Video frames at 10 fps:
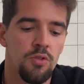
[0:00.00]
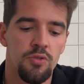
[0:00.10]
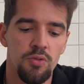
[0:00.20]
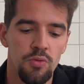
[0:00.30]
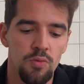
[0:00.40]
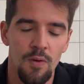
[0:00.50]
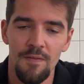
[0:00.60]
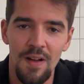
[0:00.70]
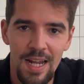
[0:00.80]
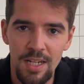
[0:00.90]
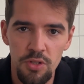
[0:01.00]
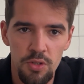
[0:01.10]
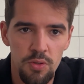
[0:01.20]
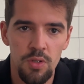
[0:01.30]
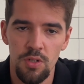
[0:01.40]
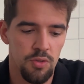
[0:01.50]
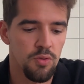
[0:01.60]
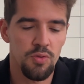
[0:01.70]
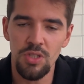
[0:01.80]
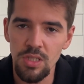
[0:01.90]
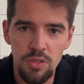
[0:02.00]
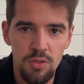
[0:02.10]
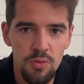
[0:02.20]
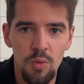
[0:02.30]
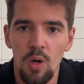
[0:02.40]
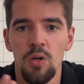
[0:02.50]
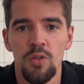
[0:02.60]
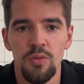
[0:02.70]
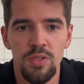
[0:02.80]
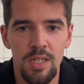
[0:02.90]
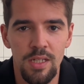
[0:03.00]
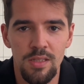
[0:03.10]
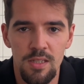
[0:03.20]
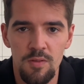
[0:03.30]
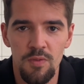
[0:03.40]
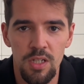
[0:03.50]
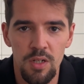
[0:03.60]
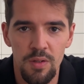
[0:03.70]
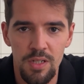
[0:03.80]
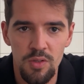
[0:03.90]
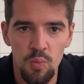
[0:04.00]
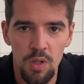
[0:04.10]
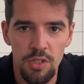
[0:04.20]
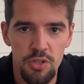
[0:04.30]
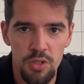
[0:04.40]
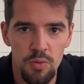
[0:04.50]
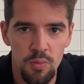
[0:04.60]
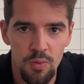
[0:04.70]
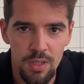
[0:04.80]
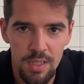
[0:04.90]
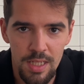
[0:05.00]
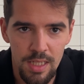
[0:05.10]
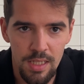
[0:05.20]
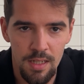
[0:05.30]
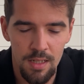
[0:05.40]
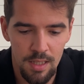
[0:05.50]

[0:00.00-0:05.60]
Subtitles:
to find you, to see you, all those things, this video is what you need.